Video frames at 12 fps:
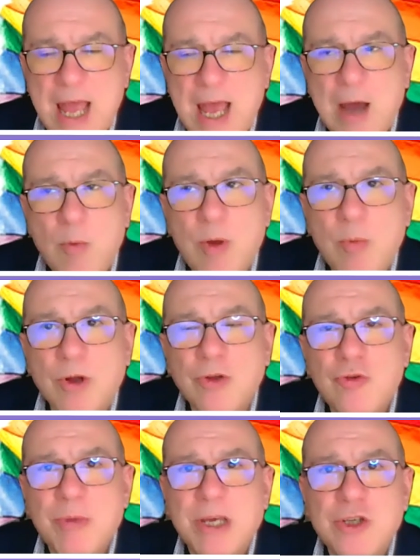And we want
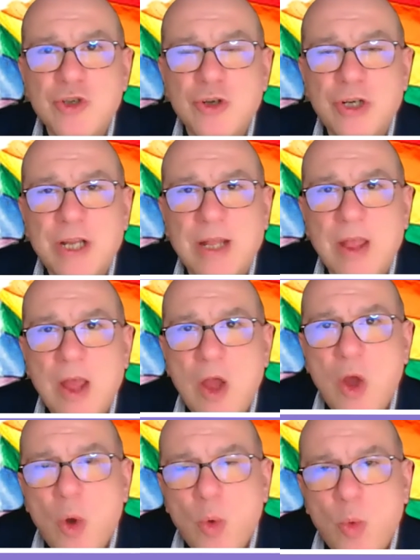to make sure that
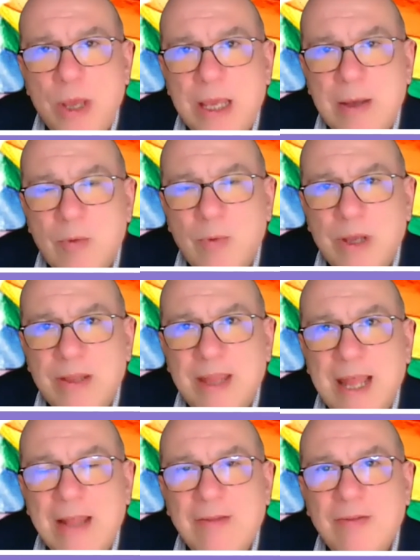we
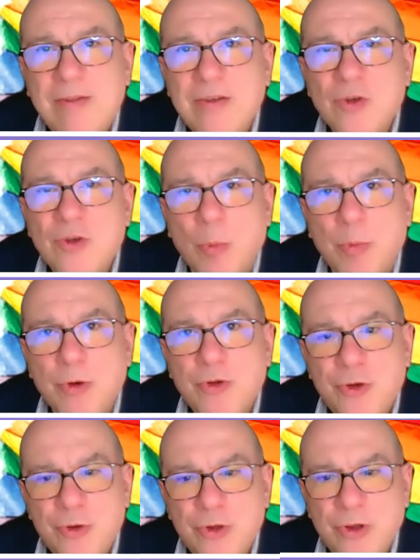take this
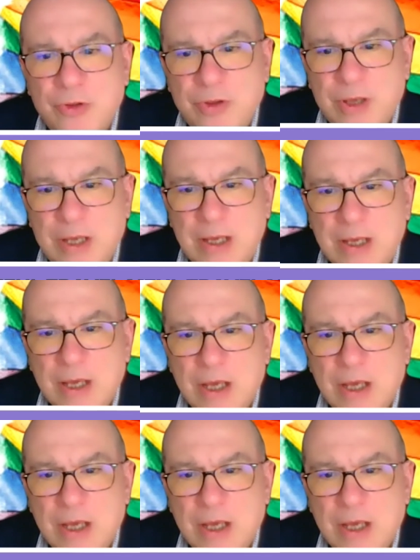opportunity